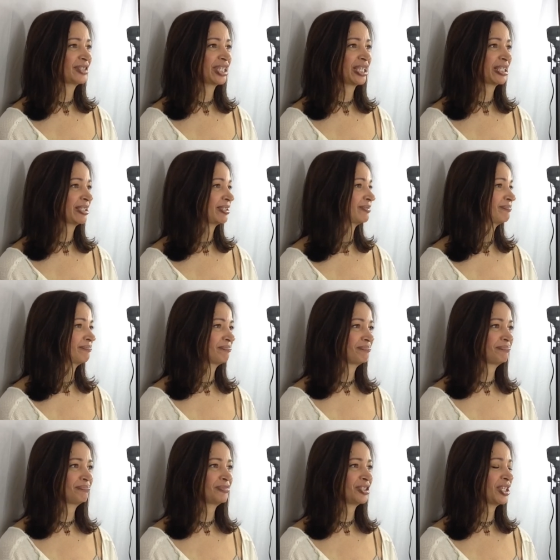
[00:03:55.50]
It's like
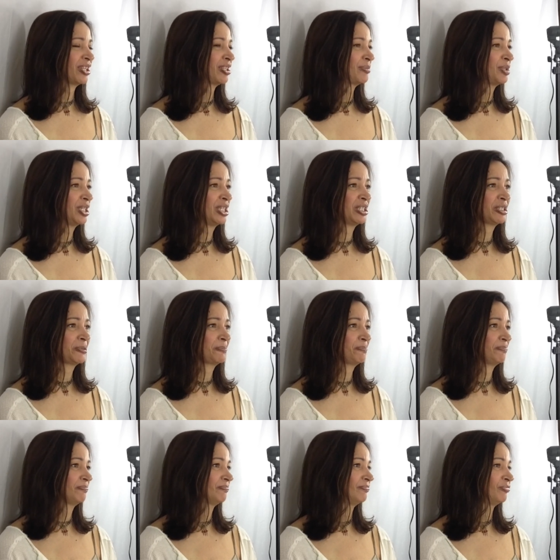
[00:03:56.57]
telling me to
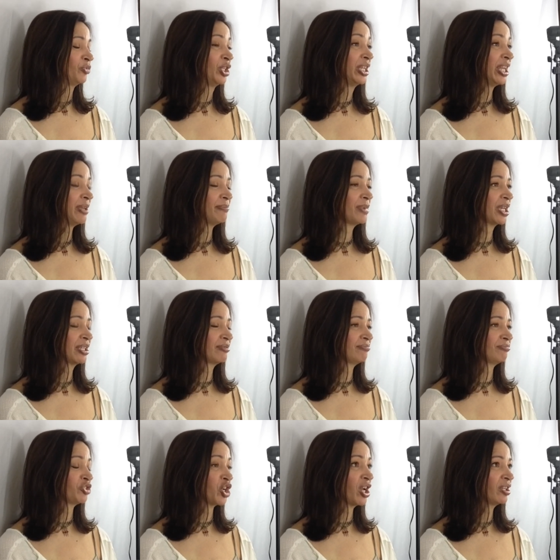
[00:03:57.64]
rename my
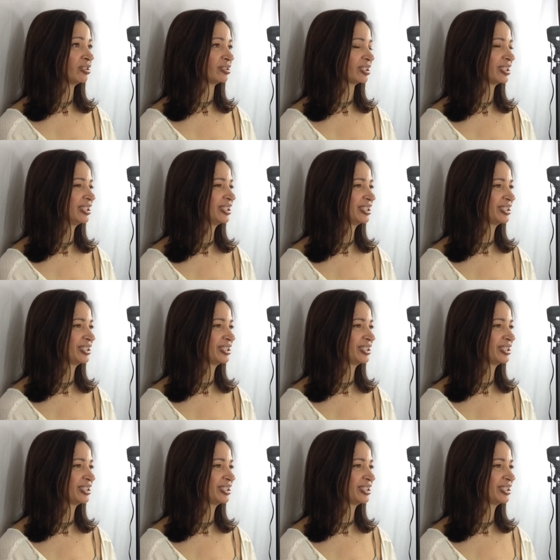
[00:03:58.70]
child.